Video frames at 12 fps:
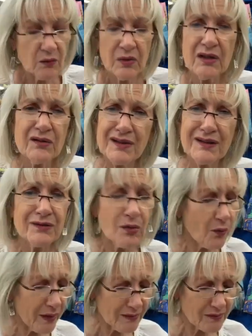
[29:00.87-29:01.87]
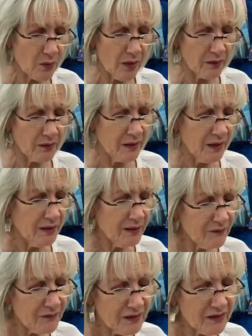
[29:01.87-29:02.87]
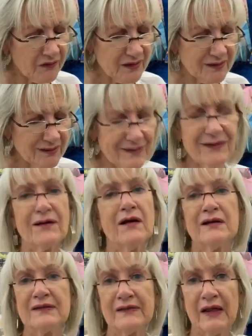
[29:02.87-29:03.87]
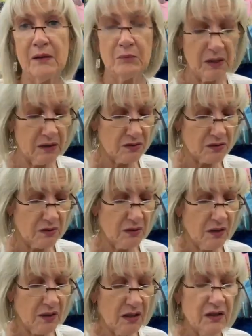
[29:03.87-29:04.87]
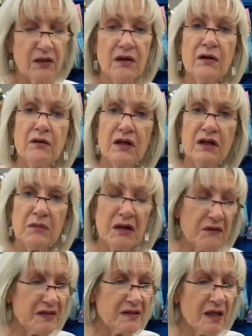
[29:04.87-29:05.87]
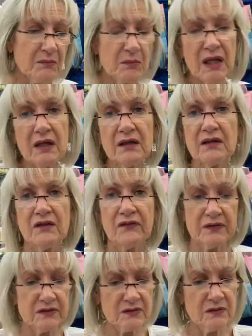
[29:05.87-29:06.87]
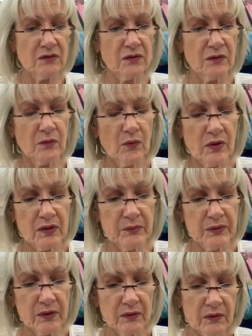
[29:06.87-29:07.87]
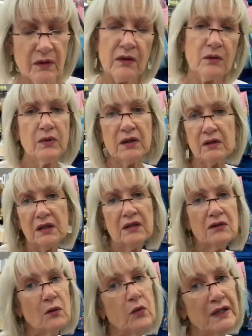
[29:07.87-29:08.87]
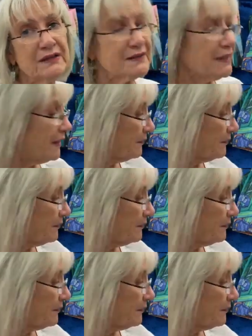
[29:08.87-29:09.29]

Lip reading: And we don't need to waste water, even if it doesn't cost that much. You know, I mean, if it's not making a difference in your water bill, we don't need to waste